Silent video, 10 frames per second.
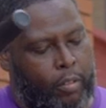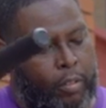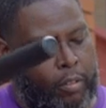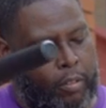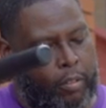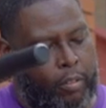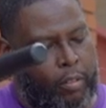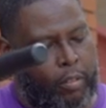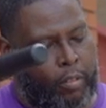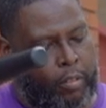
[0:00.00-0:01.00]

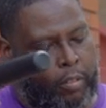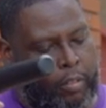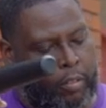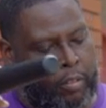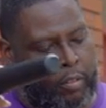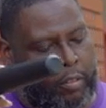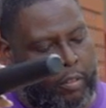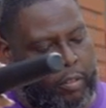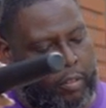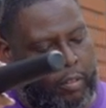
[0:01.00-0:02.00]

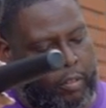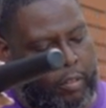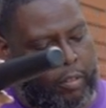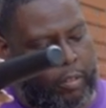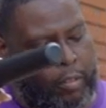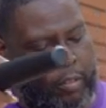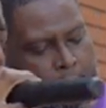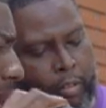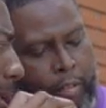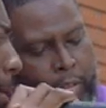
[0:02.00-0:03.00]

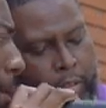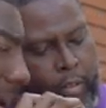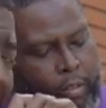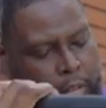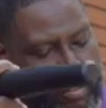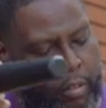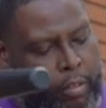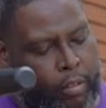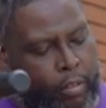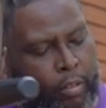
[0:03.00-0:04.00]

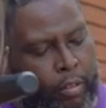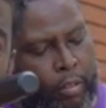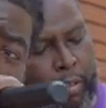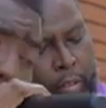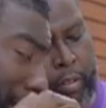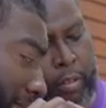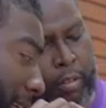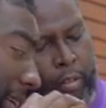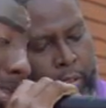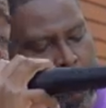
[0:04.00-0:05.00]

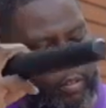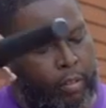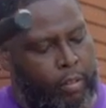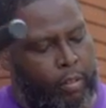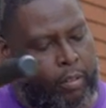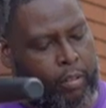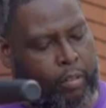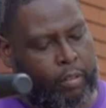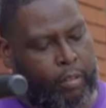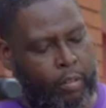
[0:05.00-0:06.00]

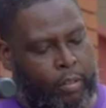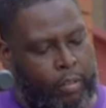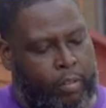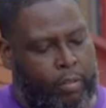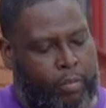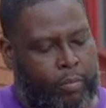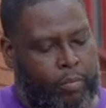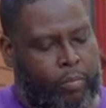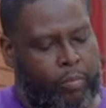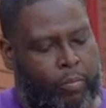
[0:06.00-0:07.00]

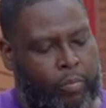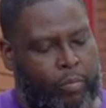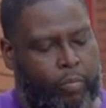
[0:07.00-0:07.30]
[no speech]